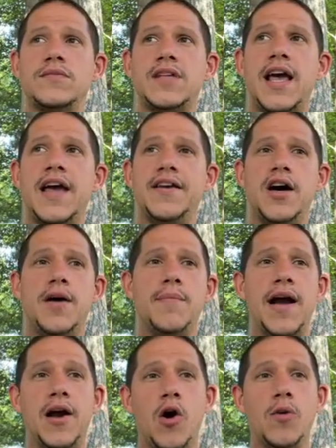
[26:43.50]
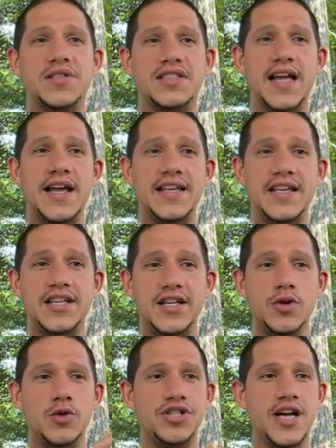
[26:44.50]
And uh, my Homestead
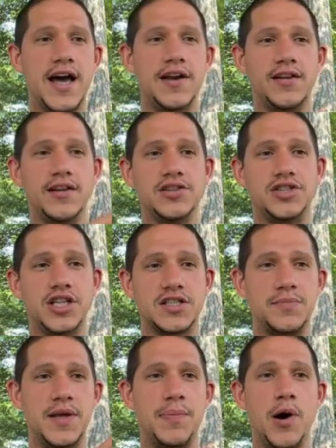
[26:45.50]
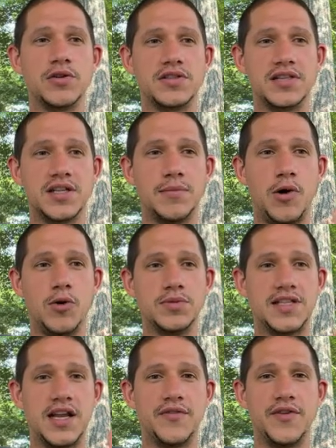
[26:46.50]
EDU channel is just me posting some
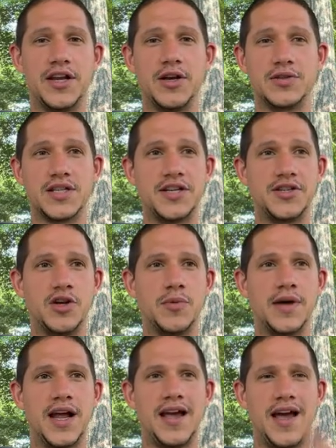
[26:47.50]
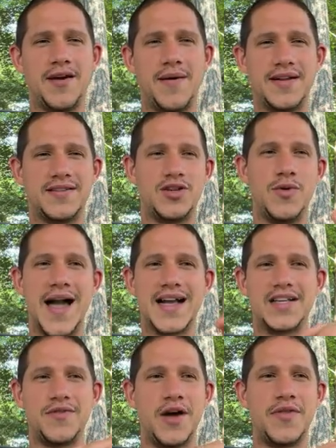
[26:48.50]
homesteading videos I do. But I, I'm not too
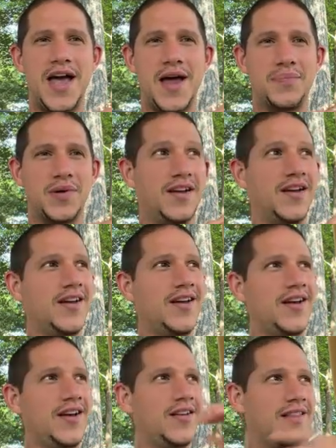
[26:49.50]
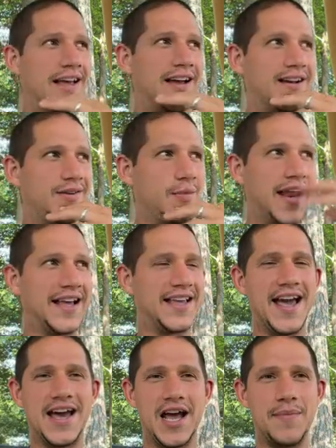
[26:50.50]
active on that, but like when I
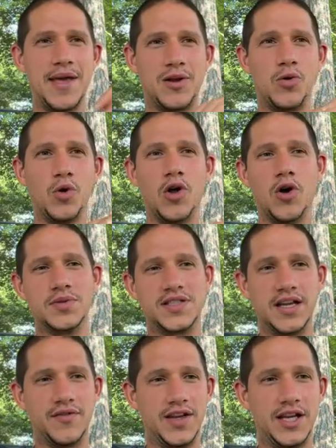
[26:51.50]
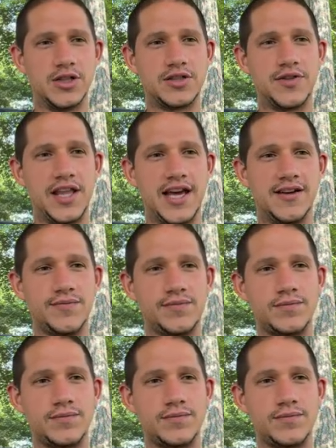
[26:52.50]
can, I make cool homesteading videos for that.